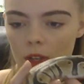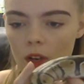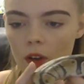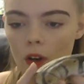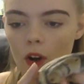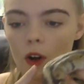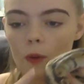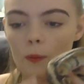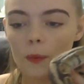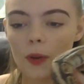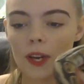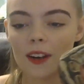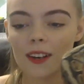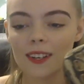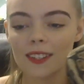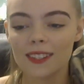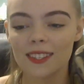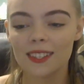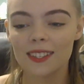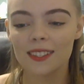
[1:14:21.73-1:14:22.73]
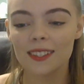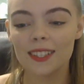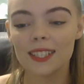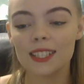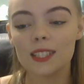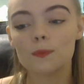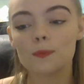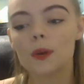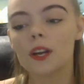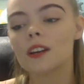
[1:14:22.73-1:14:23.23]
Oh, parrot
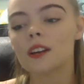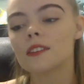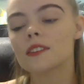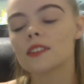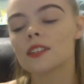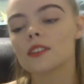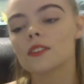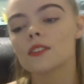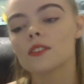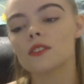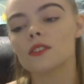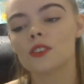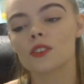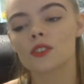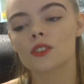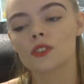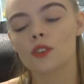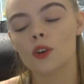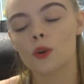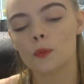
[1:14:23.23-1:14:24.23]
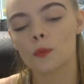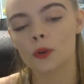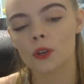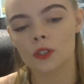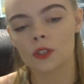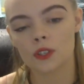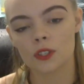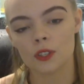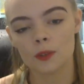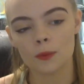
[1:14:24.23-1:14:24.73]
cichlids. Parrot cichlids are so
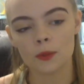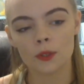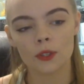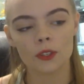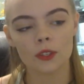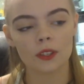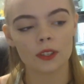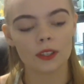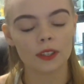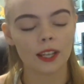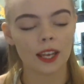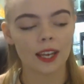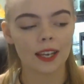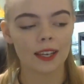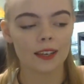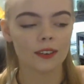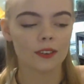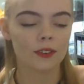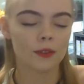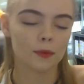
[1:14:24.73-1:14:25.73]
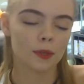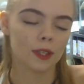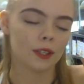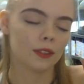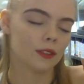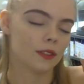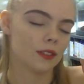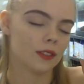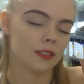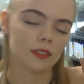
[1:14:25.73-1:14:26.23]
personable. Like, oh my
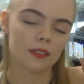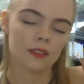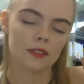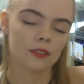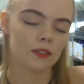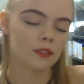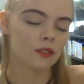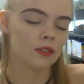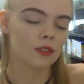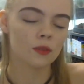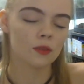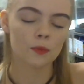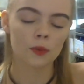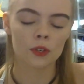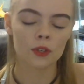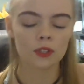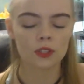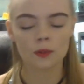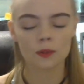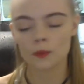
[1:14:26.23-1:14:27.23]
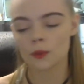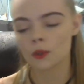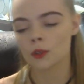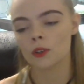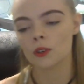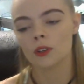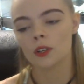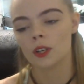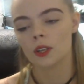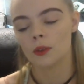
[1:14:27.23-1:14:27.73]
goodness. They're so
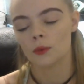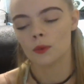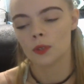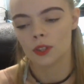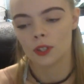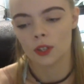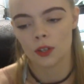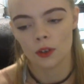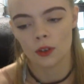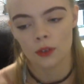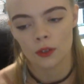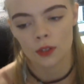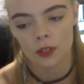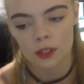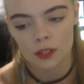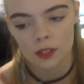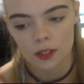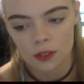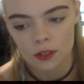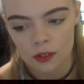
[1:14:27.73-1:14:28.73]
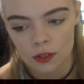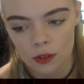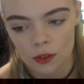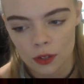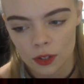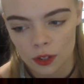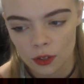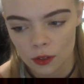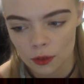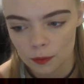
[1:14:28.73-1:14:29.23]
personable with their owners. It's so
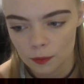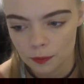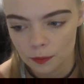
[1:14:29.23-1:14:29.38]
cute.